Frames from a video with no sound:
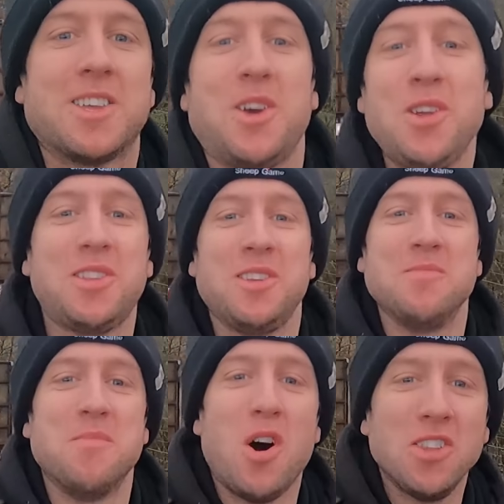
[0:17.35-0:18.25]
Good
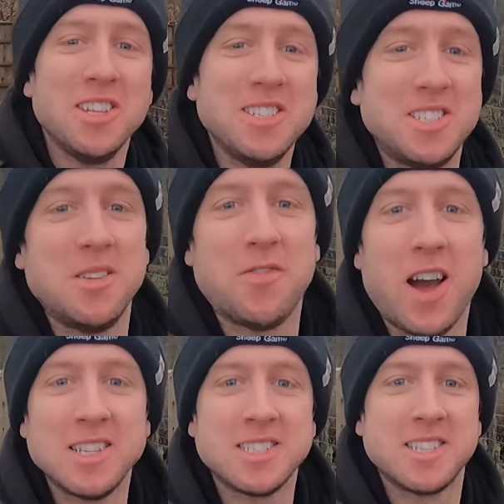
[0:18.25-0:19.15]
morning, sheep
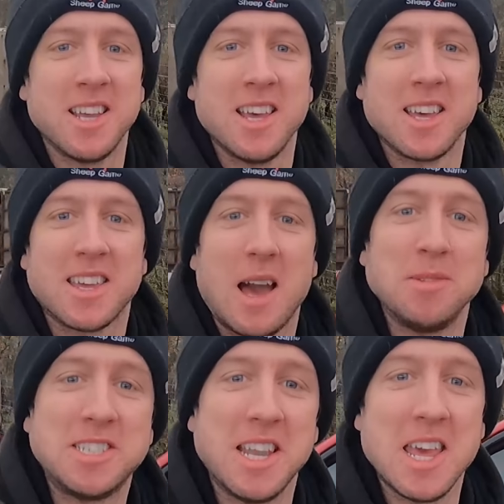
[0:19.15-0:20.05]
fans.
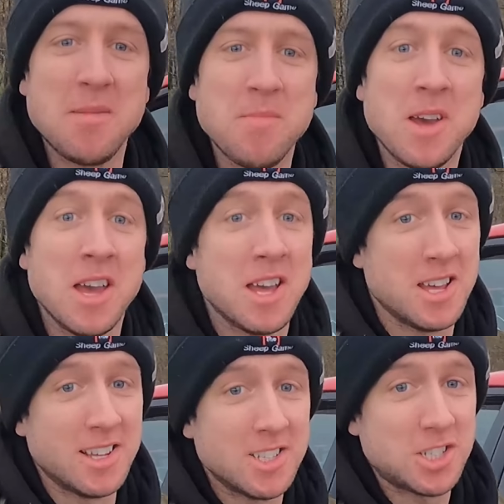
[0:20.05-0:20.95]
Cammy's the name.
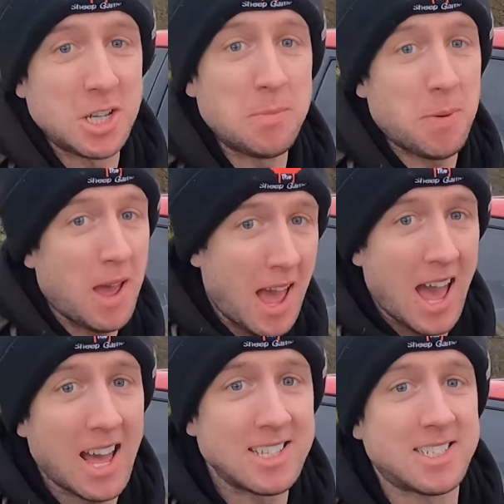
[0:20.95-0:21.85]
Sheep
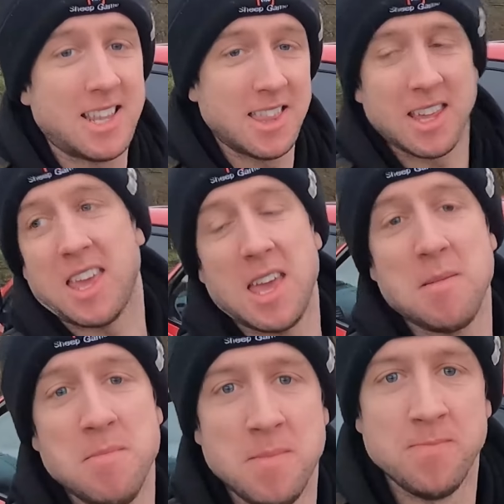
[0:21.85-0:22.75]
is the
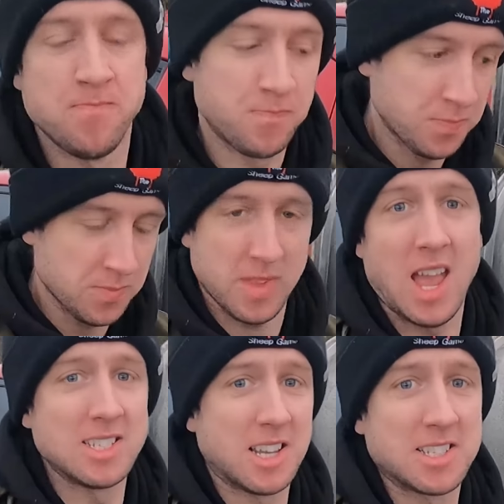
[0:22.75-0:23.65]
game.
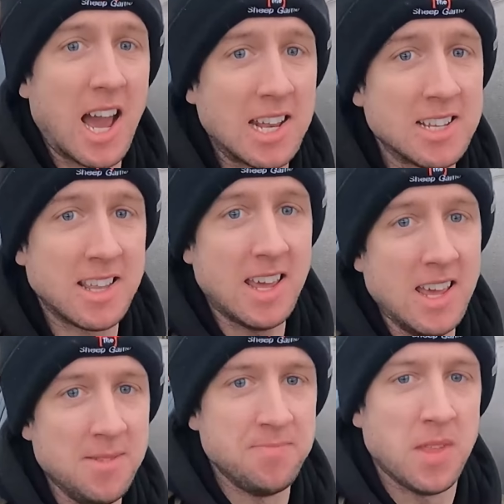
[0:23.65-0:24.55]
It's a scanning
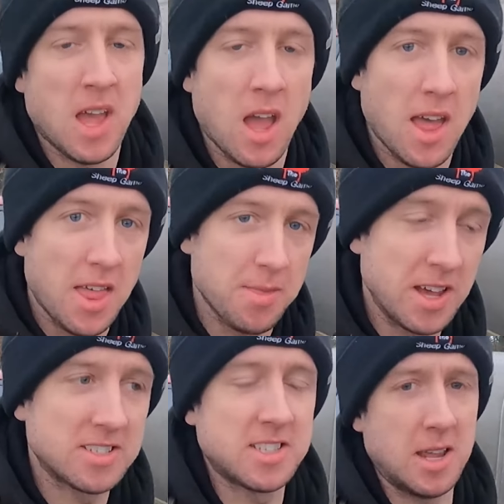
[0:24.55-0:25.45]
day.
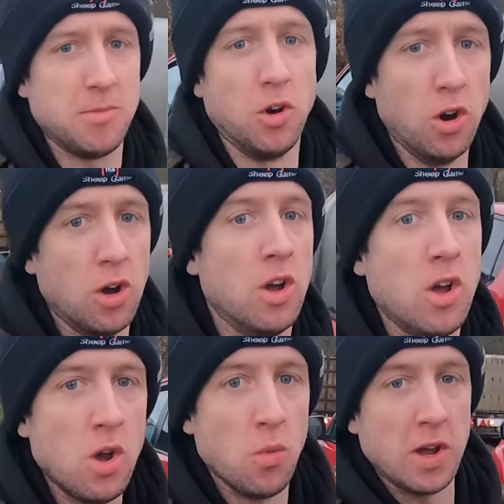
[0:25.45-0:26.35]
This time though,
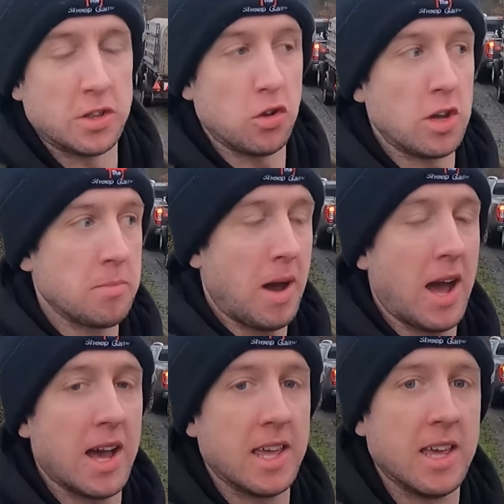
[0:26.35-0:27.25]
we're doing
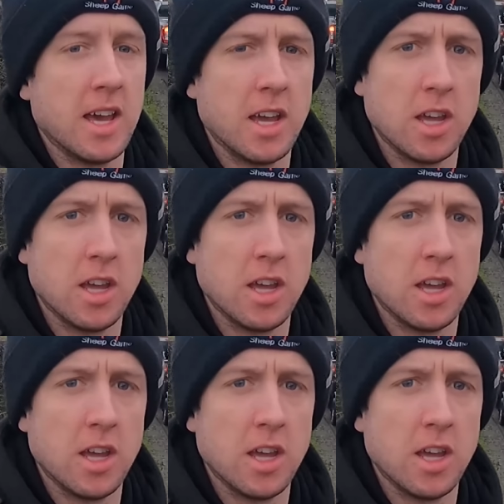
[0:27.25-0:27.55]
my